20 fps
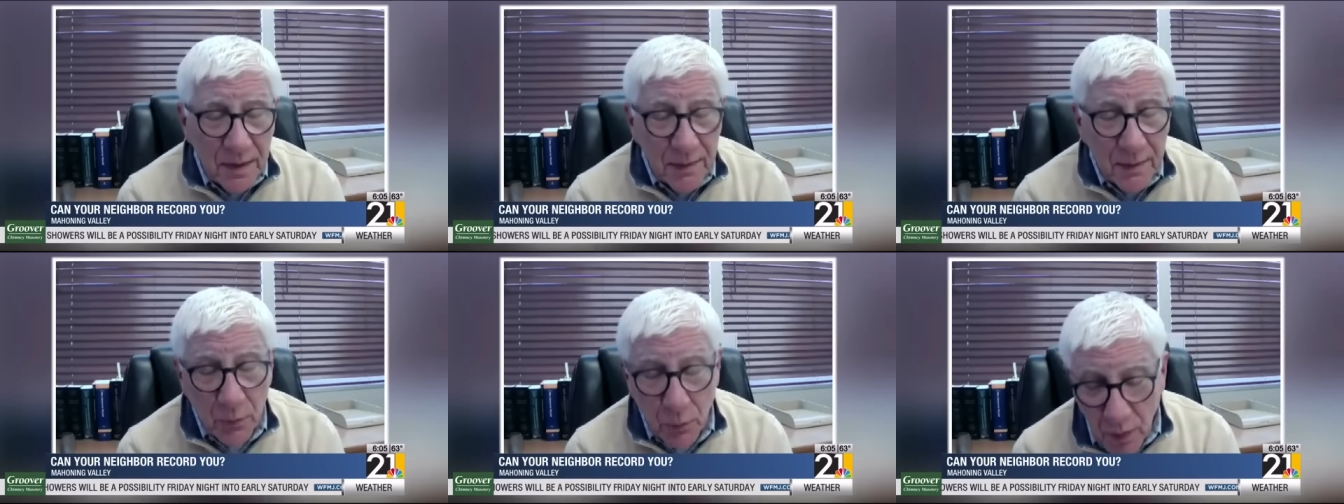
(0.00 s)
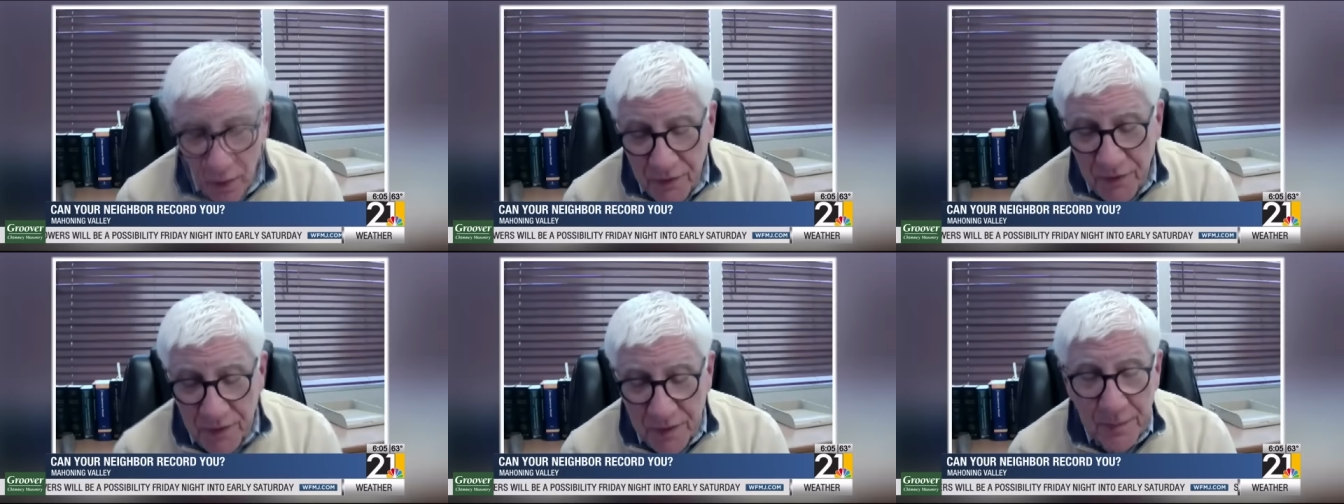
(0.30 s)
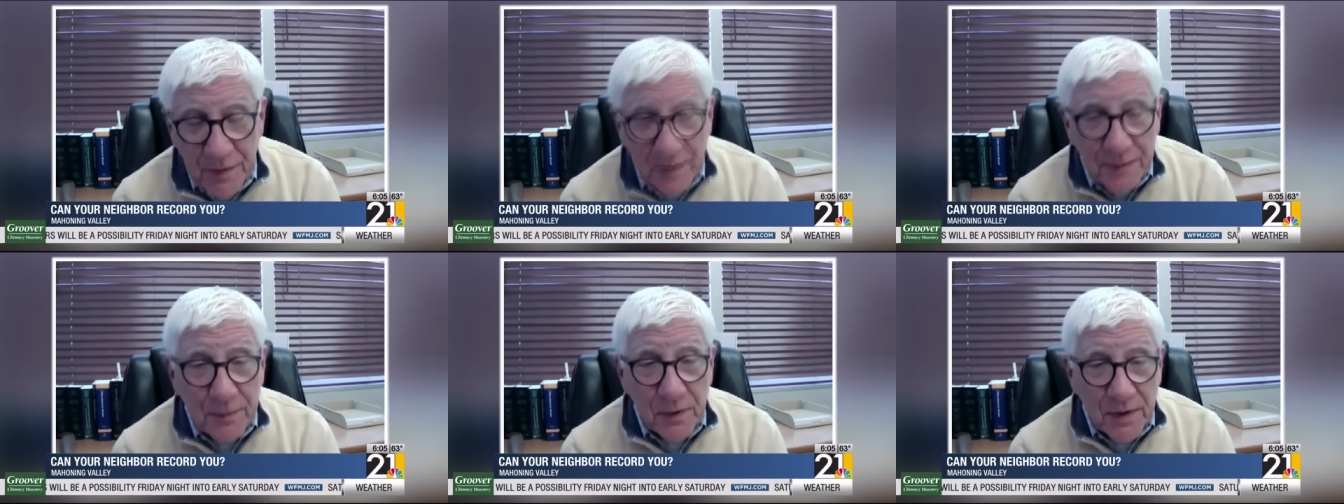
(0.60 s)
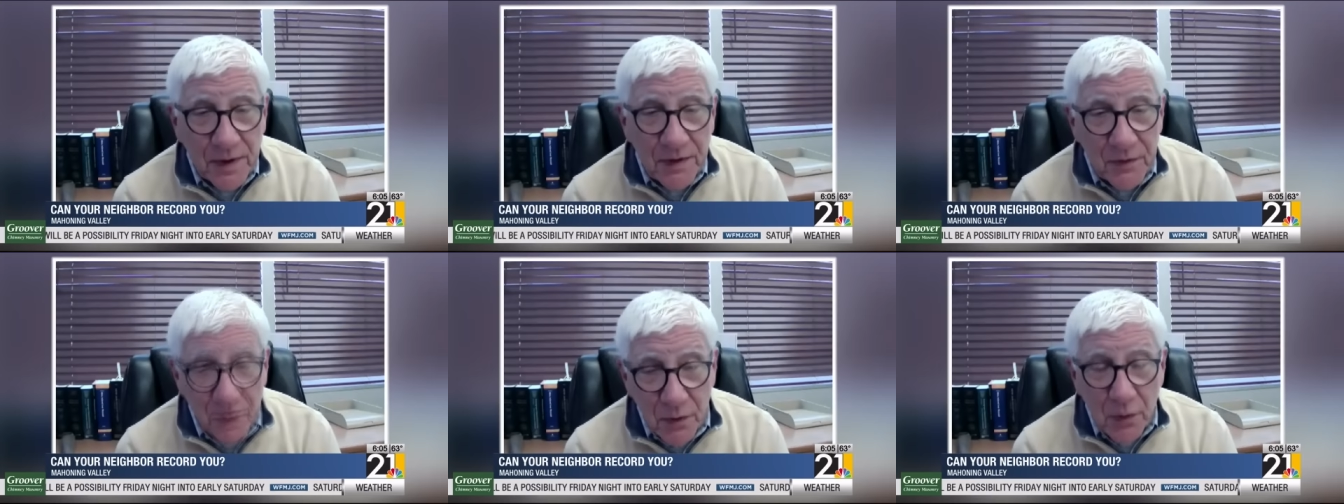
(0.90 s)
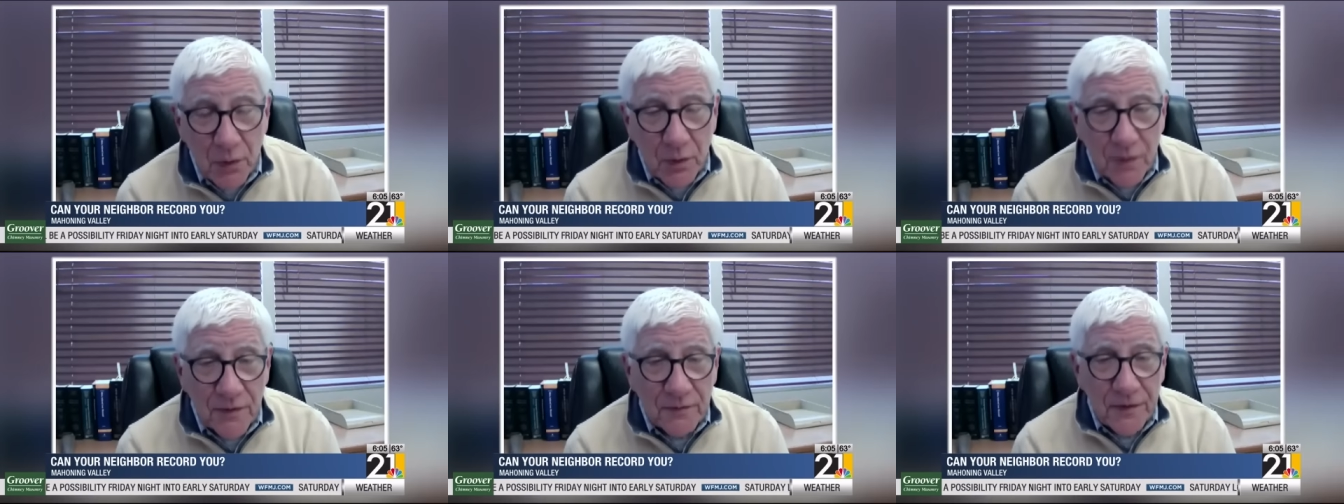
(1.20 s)
I mean, one thing people can
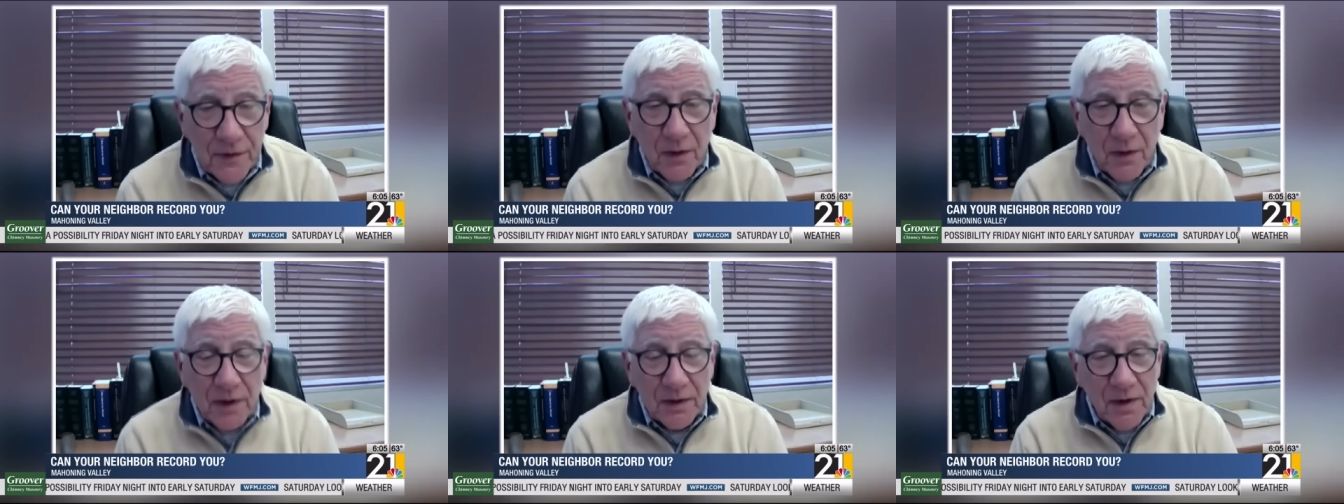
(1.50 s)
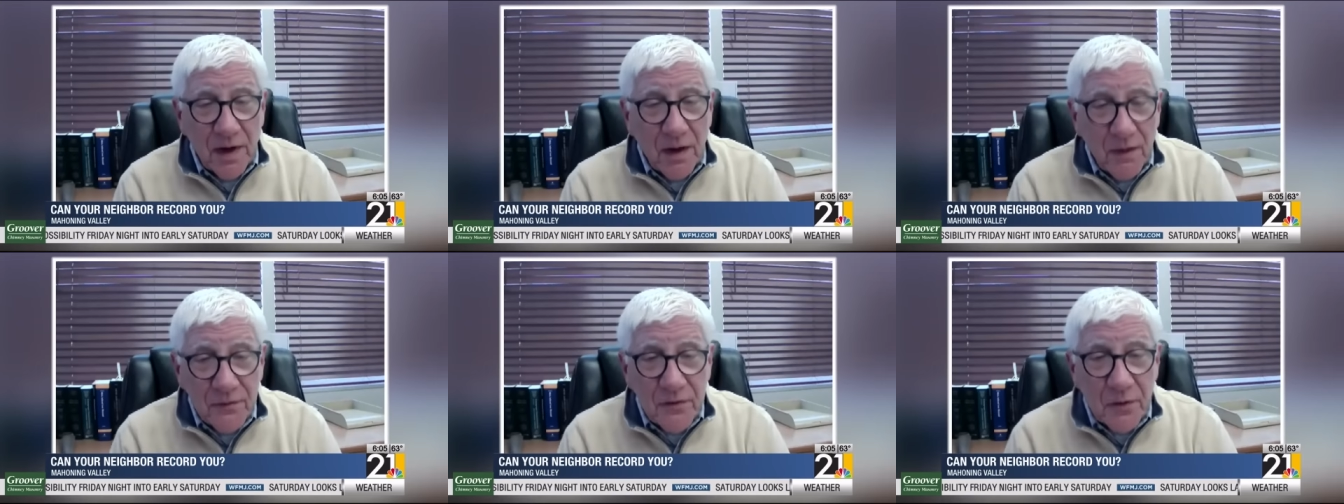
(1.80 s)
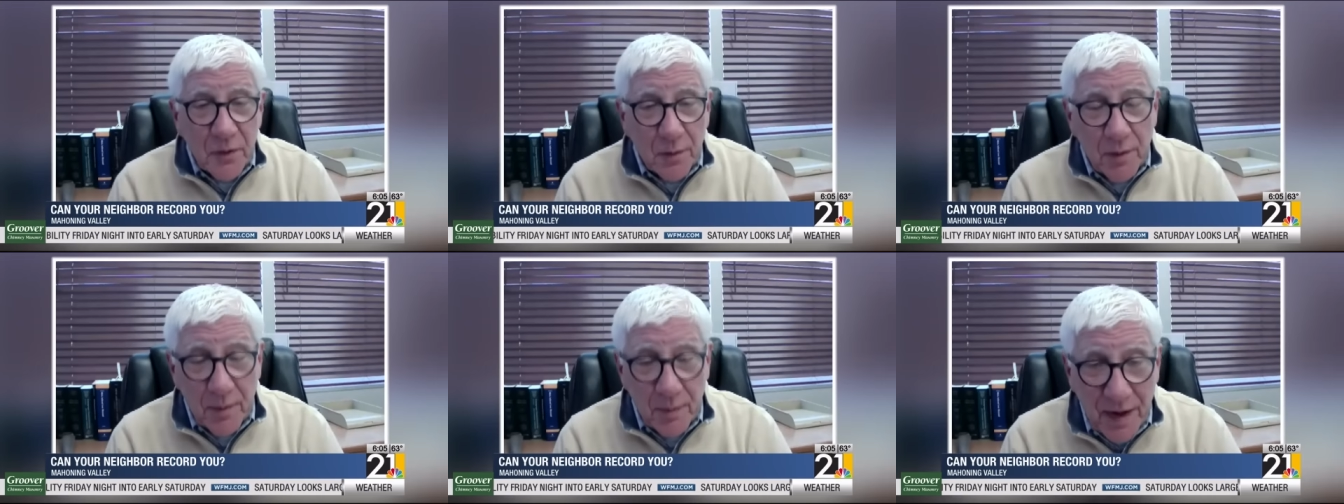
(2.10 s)
do if they're uncomfortable